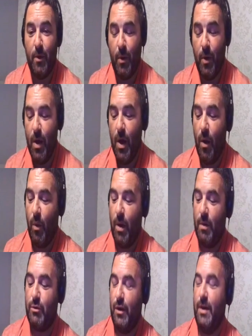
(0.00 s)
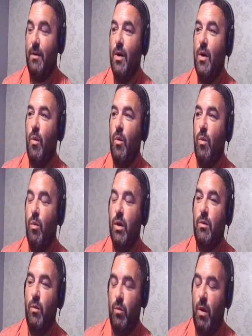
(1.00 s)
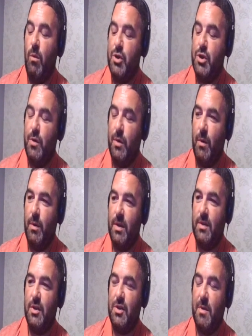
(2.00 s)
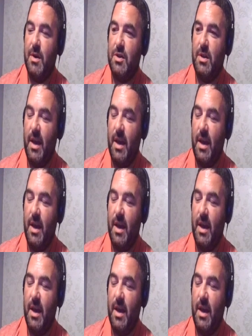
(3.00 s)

But what would you do in this situation?